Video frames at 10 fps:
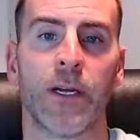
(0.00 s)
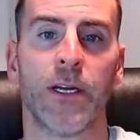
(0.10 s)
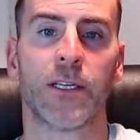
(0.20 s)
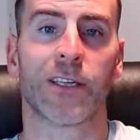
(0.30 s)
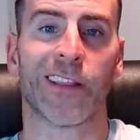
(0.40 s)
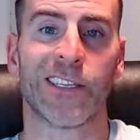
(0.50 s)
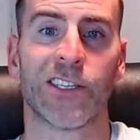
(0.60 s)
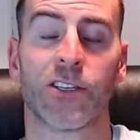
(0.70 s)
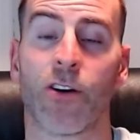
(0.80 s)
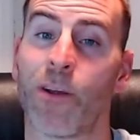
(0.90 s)
So this
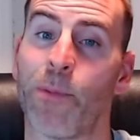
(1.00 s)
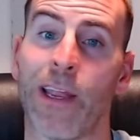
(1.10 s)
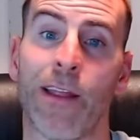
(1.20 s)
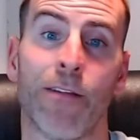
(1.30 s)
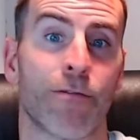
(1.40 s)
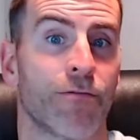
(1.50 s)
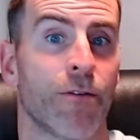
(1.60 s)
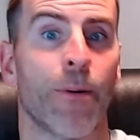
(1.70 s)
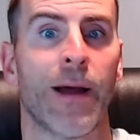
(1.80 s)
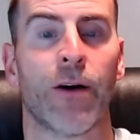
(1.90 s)
is going to be
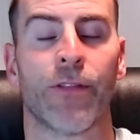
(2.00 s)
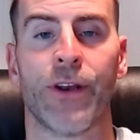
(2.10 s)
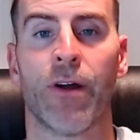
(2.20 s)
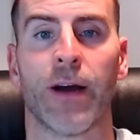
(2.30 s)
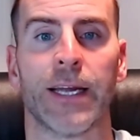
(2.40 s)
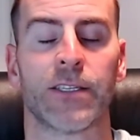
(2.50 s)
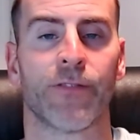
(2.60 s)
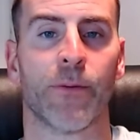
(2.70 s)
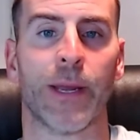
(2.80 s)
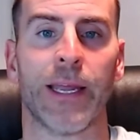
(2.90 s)
throughout the night
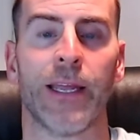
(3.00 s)
for me.